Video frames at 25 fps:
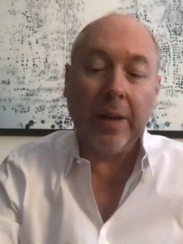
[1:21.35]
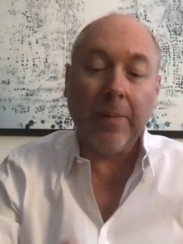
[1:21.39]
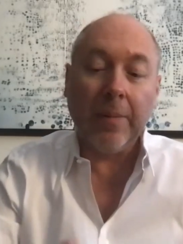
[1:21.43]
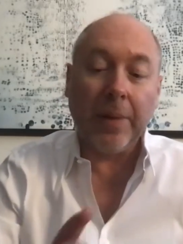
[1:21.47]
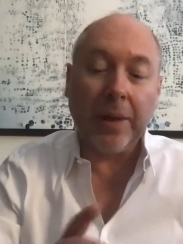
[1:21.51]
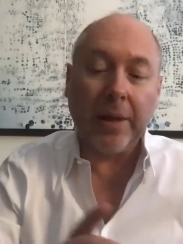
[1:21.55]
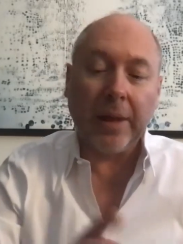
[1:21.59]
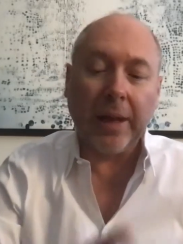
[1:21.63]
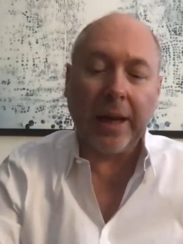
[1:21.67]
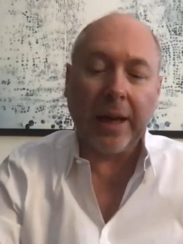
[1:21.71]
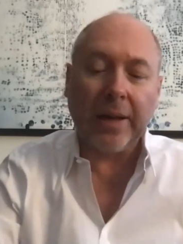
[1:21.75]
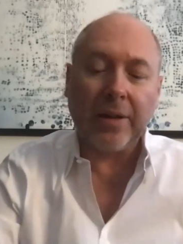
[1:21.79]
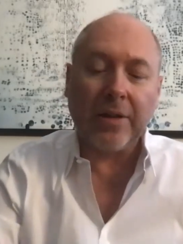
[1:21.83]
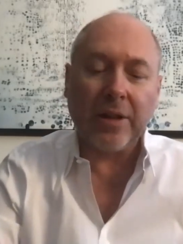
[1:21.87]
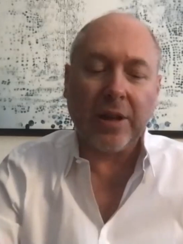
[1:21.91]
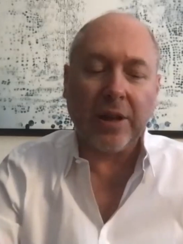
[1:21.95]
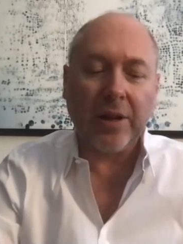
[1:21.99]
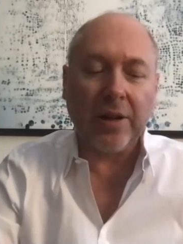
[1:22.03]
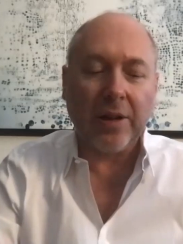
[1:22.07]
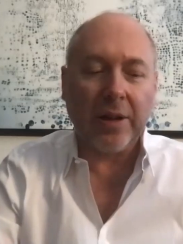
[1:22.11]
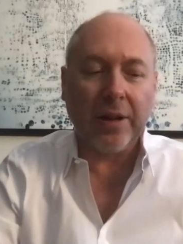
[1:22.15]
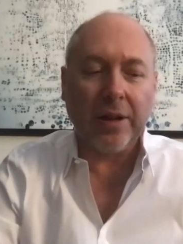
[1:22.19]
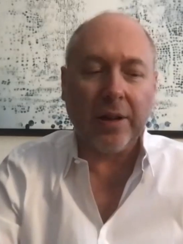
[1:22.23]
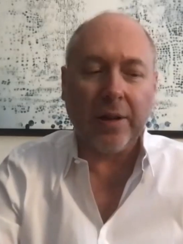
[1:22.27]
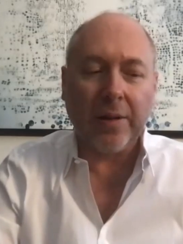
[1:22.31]
but that's
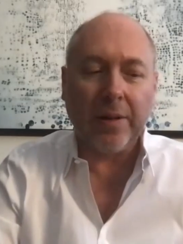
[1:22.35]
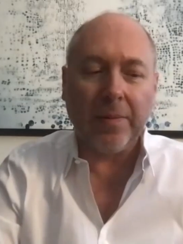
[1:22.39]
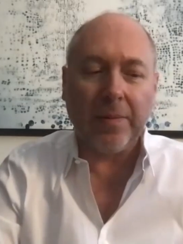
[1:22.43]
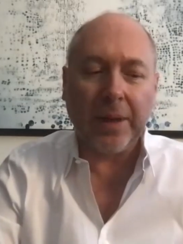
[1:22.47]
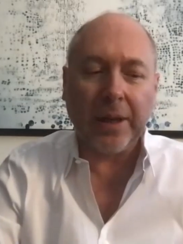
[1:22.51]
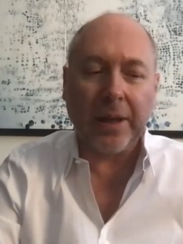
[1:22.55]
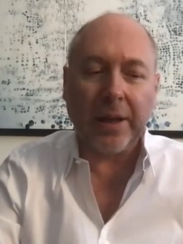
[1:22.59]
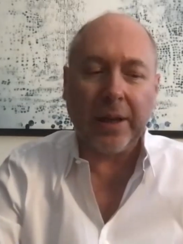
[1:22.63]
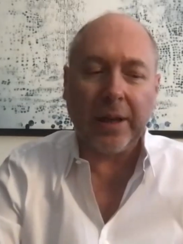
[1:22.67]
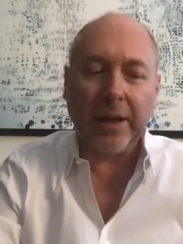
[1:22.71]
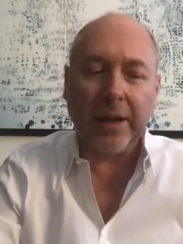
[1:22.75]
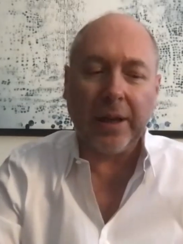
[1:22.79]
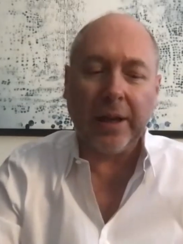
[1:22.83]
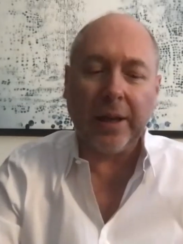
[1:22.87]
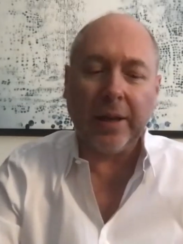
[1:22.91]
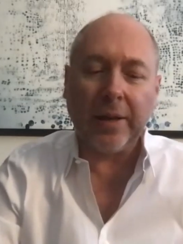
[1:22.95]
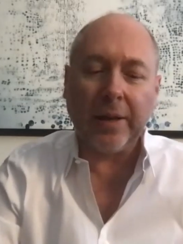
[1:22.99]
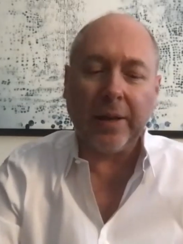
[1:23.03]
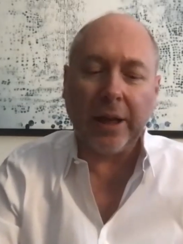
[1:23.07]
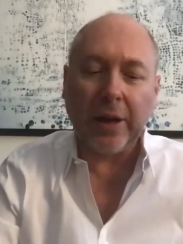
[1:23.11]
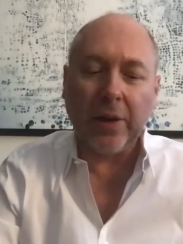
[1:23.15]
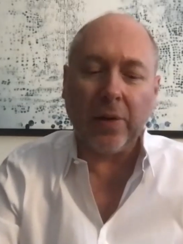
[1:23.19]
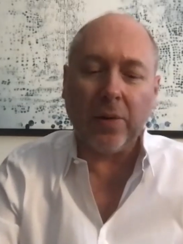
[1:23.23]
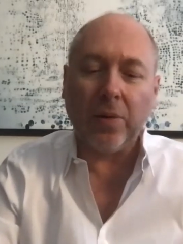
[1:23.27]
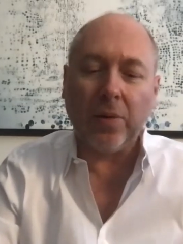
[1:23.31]
only the beginning
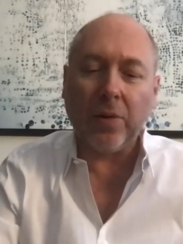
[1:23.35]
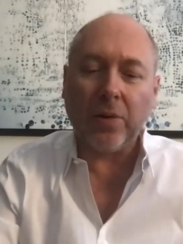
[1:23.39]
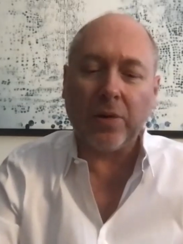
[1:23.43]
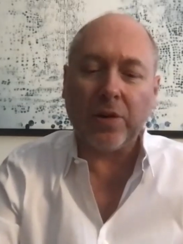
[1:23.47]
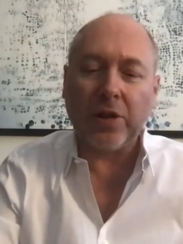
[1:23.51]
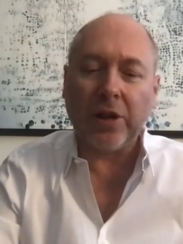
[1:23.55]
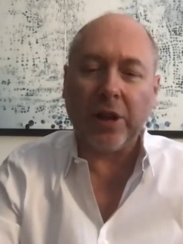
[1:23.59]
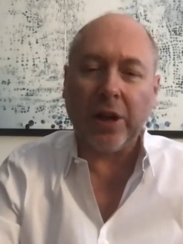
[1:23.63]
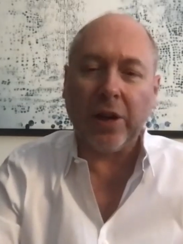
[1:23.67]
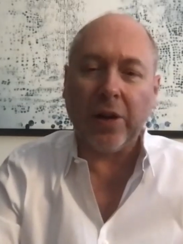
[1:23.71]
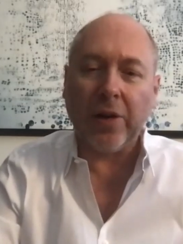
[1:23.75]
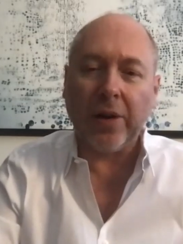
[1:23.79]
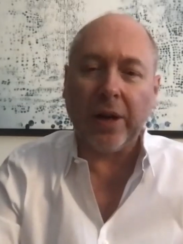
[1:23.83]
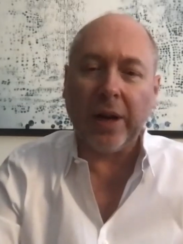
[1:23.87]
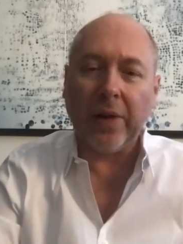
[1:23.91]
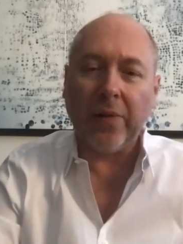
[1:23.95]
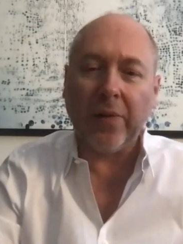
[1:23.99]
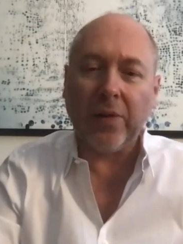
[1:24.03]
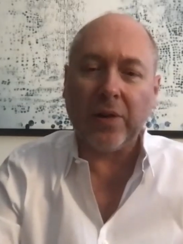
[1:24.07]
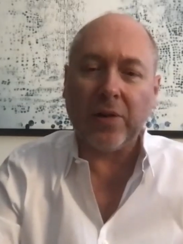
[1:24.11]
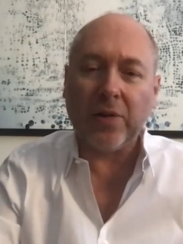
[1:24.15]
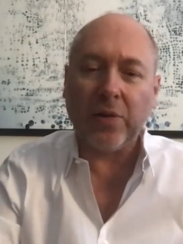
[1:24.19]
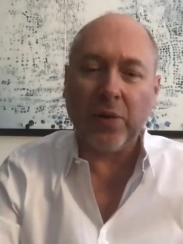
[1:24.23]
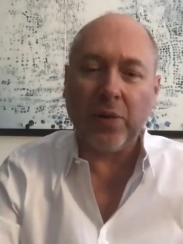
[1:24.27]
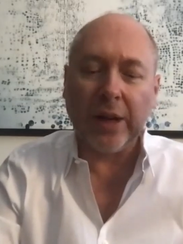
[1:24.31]
they also have
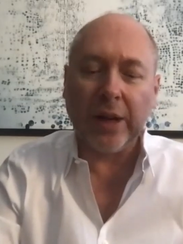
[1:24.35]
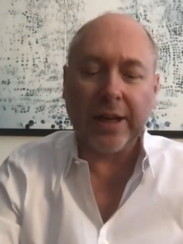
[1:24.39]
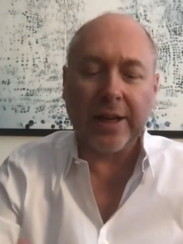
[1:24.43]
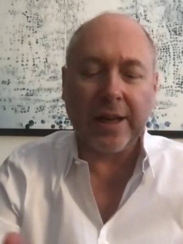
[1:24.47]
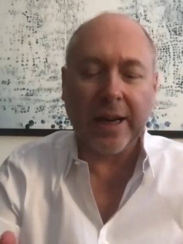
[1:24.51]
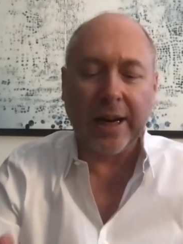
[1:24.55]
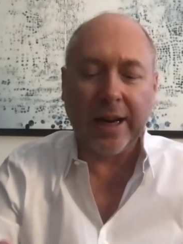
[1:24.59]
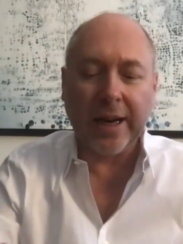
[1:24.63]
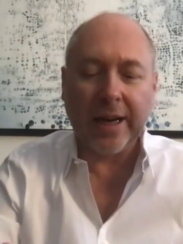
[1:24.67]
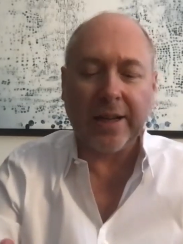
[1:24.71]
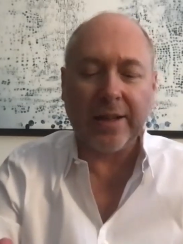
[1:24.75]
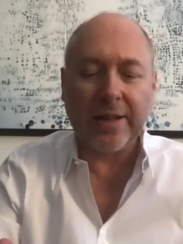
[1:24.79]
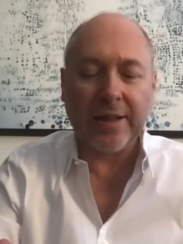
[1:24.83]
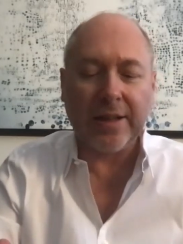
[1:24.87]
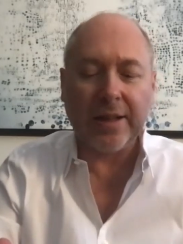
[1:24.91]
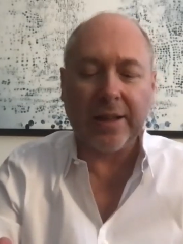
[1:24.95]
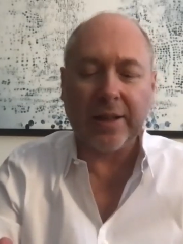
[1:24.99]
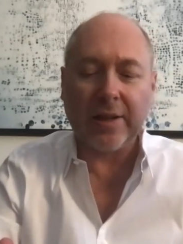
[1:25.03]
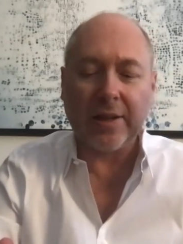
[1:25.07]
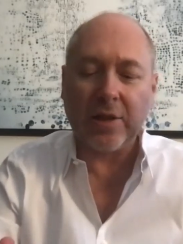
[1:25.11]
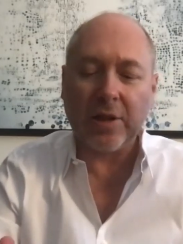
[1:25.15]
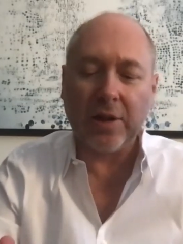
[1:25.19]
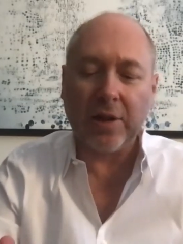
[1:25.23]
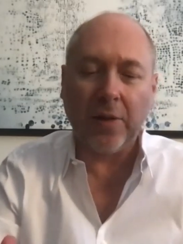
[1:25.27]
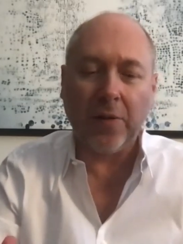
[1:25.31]
this
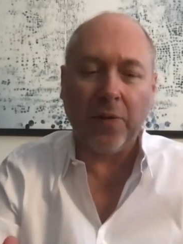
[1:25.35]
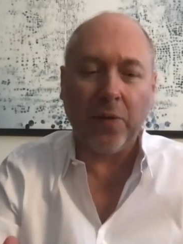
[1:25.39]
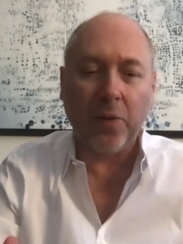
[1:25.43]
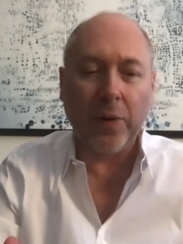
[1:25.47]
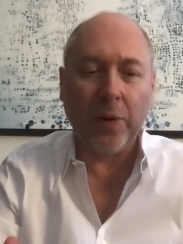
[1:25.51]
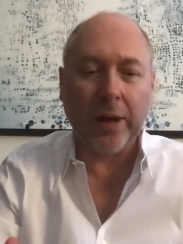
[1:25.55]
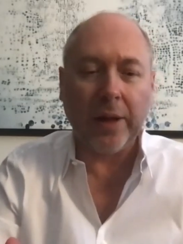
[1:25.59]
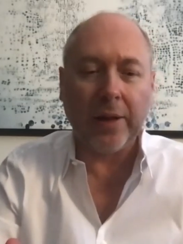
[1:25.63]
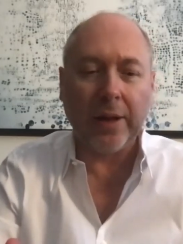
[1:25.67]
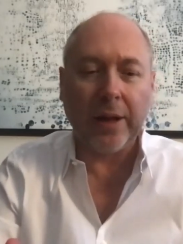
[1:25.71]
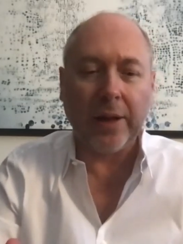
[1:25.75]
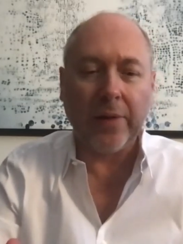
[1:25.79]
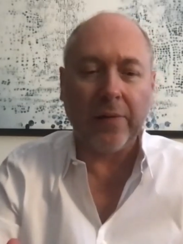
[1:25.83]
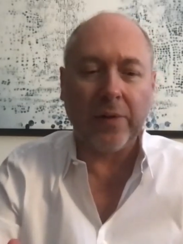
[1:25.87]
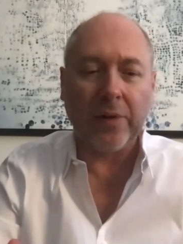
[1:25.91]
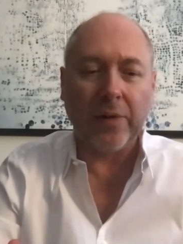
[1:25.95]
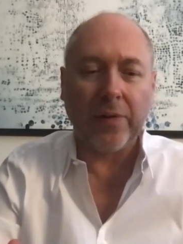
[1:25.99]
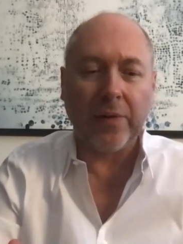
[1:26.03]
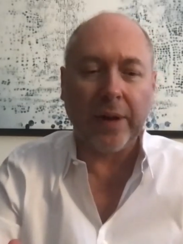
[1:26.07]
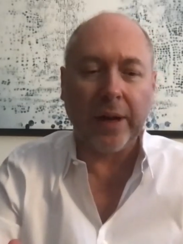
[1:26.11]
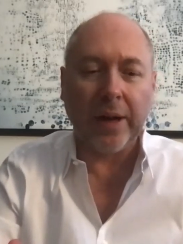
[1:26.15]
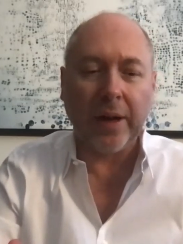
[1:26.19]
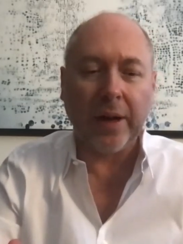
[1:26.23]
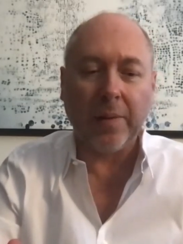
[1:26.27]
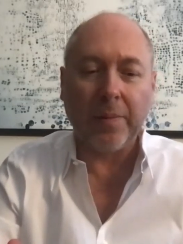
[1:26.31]
fantastic software they've
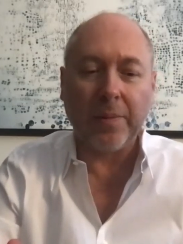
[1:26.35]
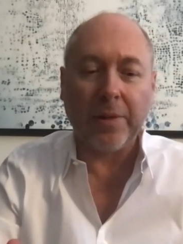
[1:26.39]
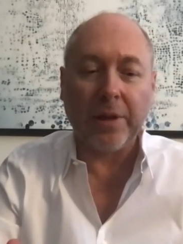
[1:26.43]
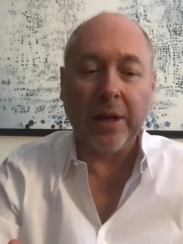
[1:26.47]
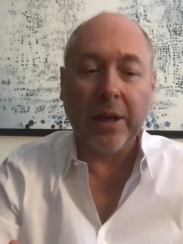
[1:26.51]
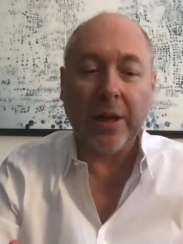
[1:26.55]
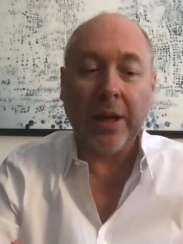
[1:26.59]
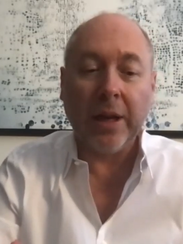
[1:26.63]
developed